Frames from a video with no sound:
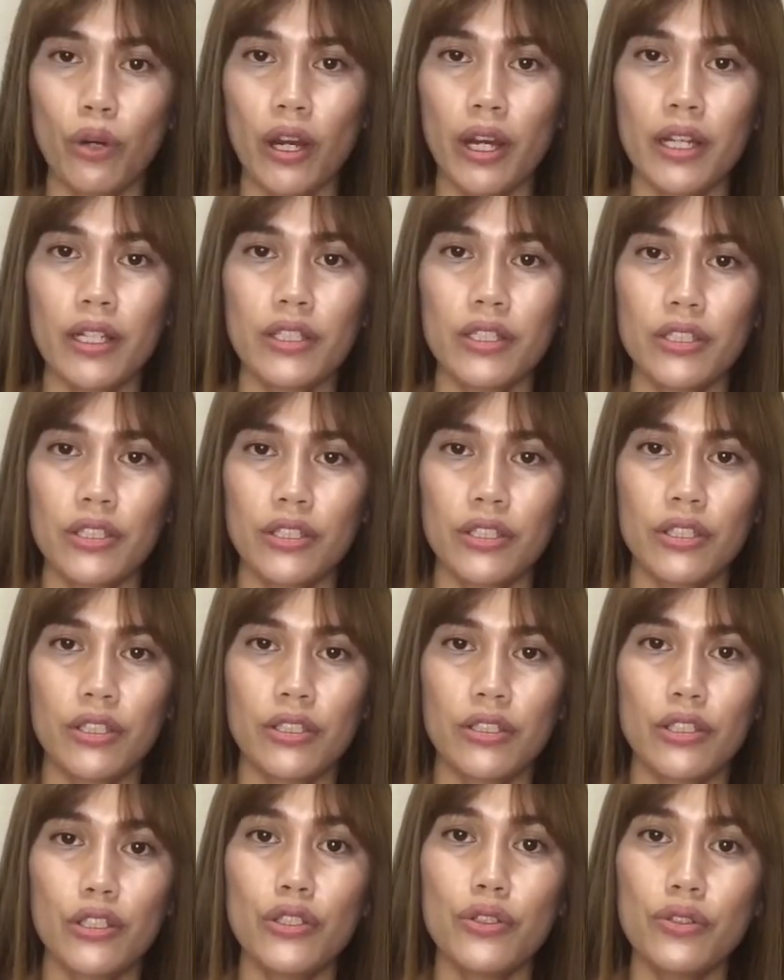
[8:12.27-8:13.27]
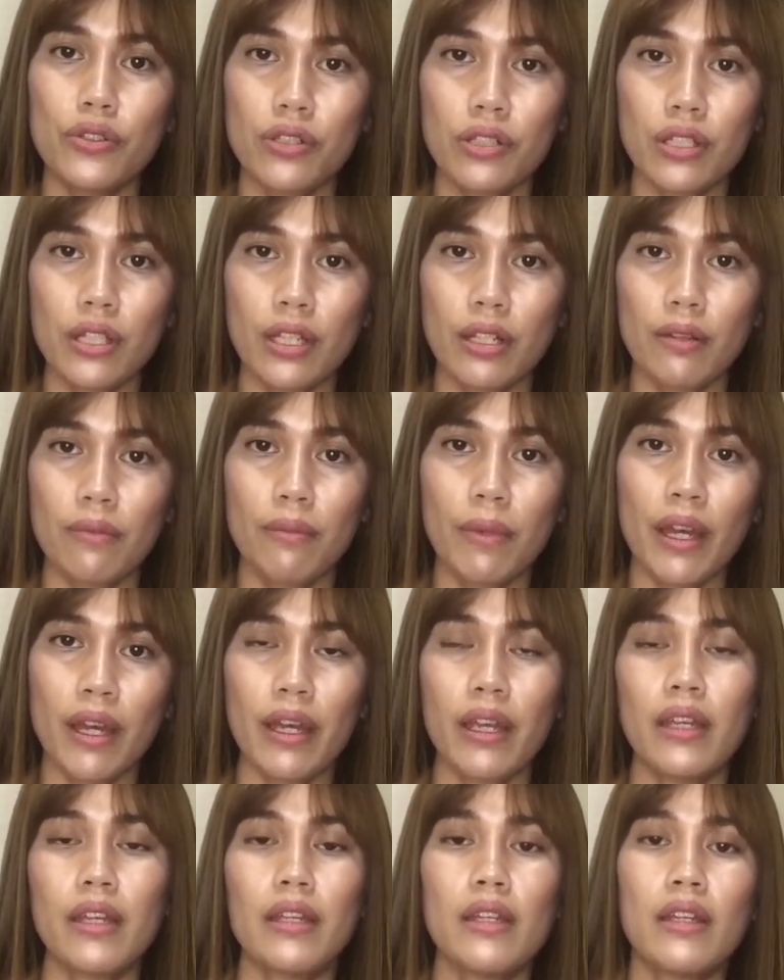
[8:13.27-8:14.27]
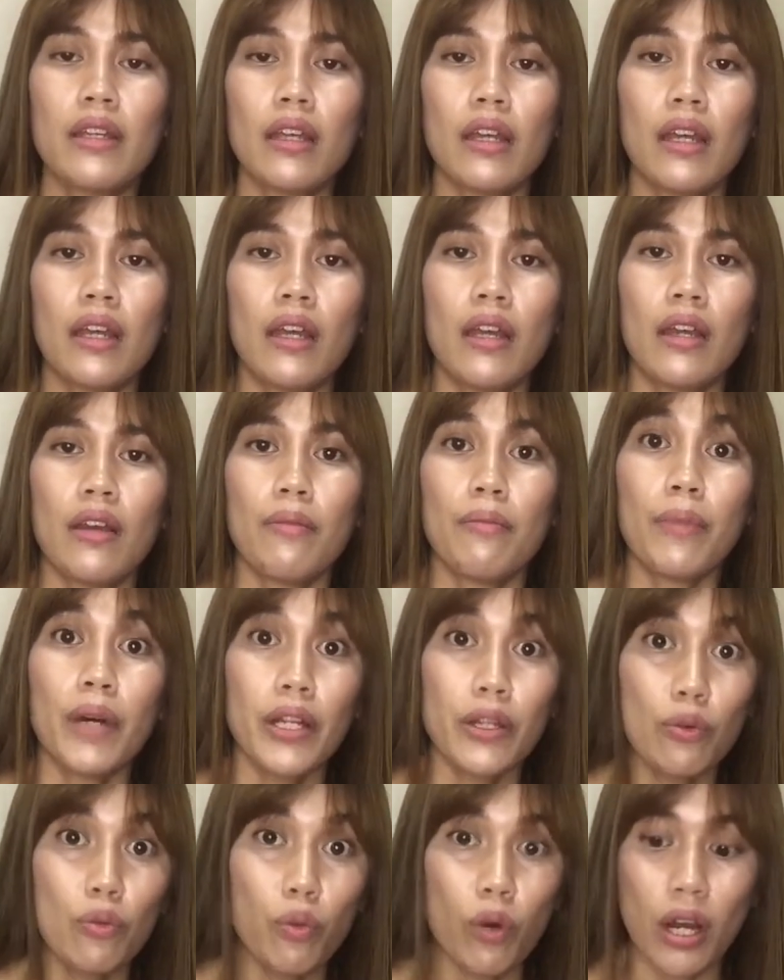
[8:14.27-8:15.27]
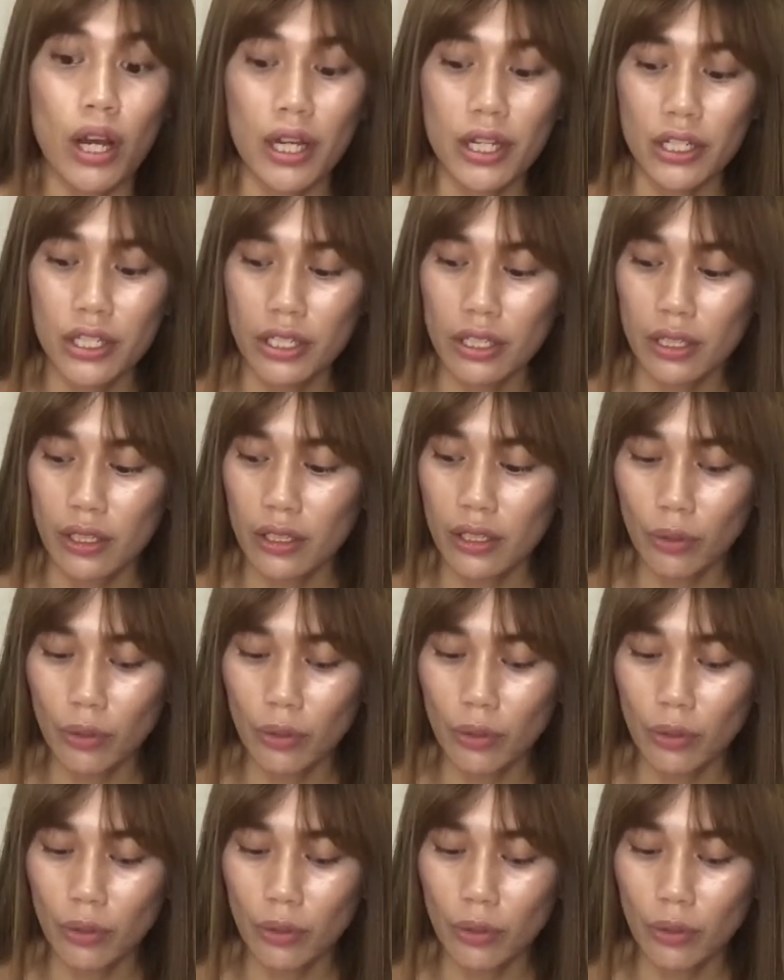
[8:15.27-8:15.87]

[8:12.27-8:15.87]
washed using my body wash.